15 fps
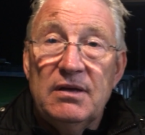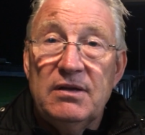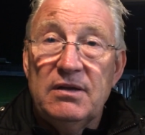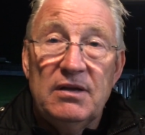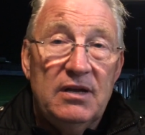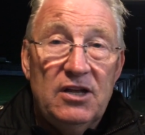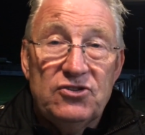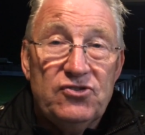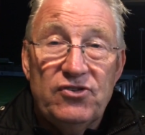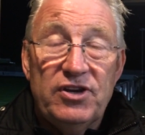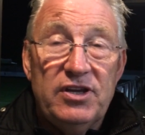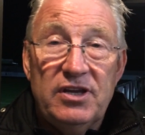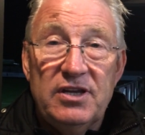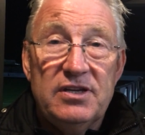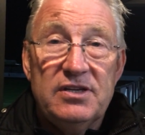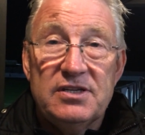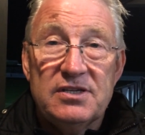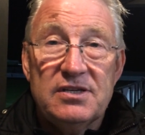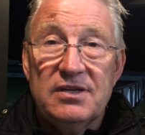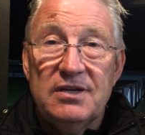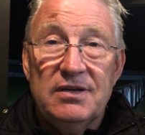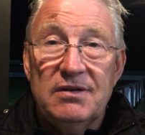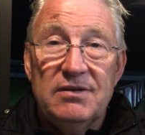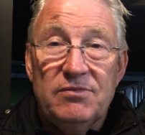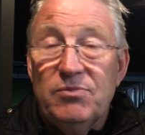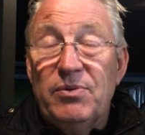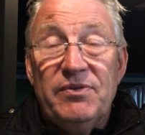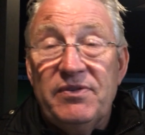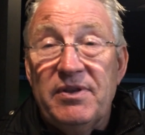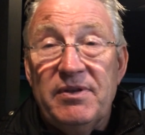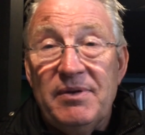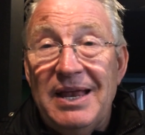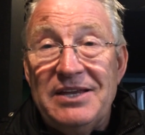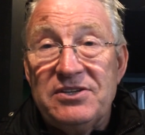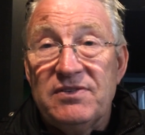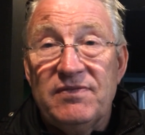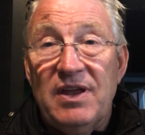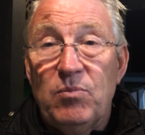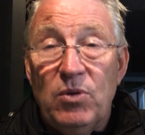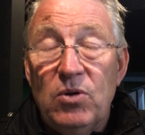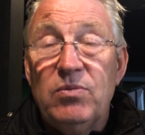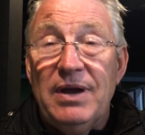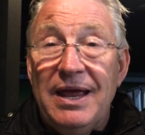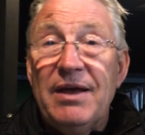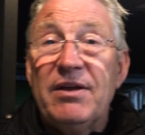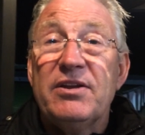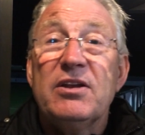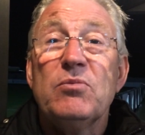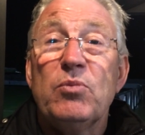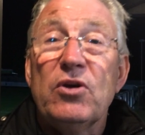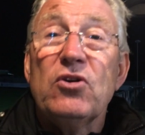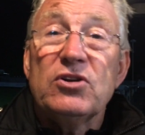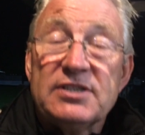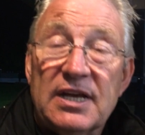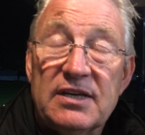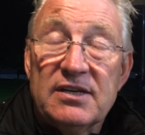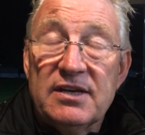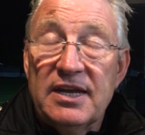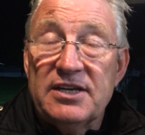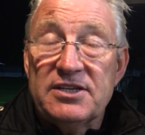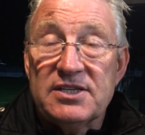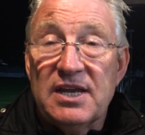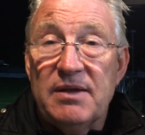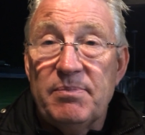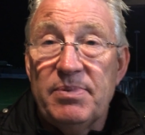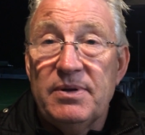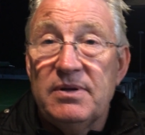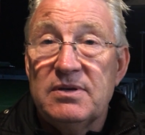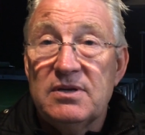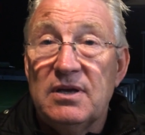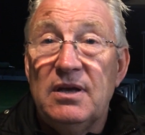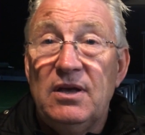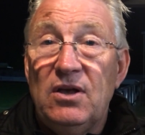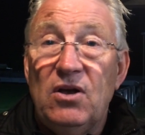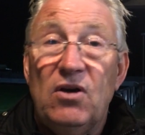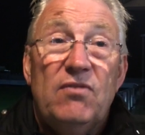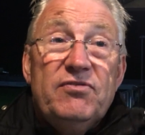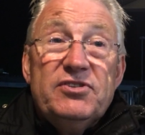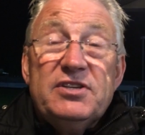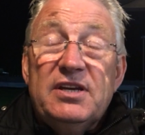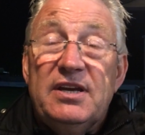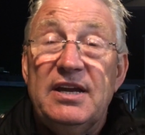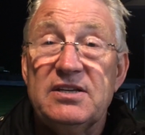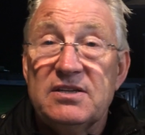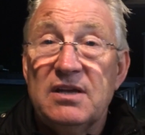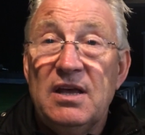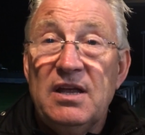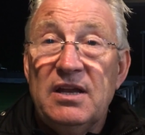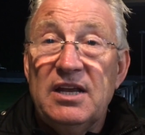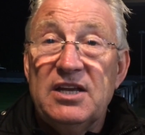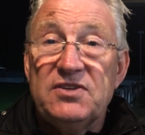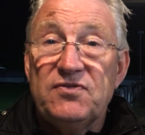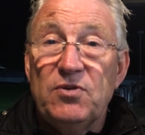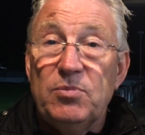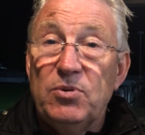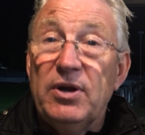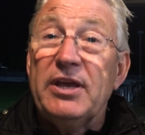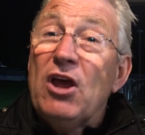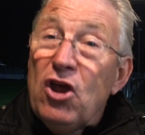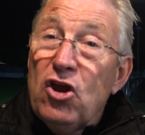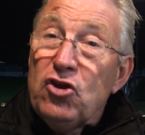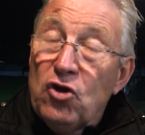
And the last 3 years, the lads have done well. Now we've got to take the next step, and obviously that's Football League.